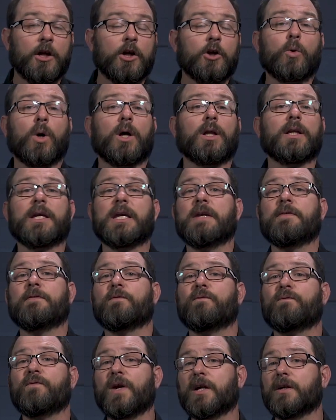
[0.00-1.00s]
Quala even
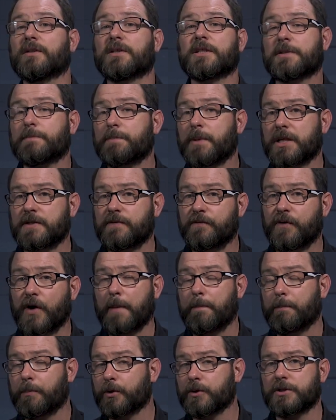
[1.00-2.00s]
failed to specify
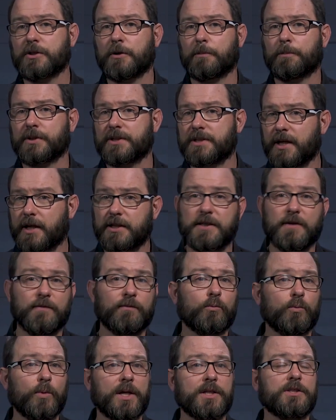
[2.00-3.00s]
personal protective,
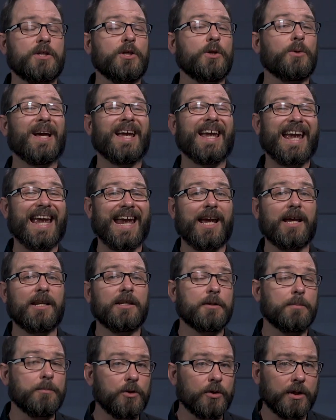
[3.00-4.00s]
rescue, and
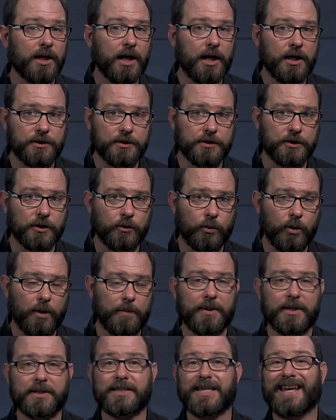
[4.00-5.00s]
communications
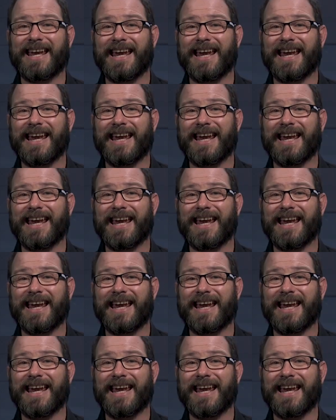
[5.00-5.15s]
equipment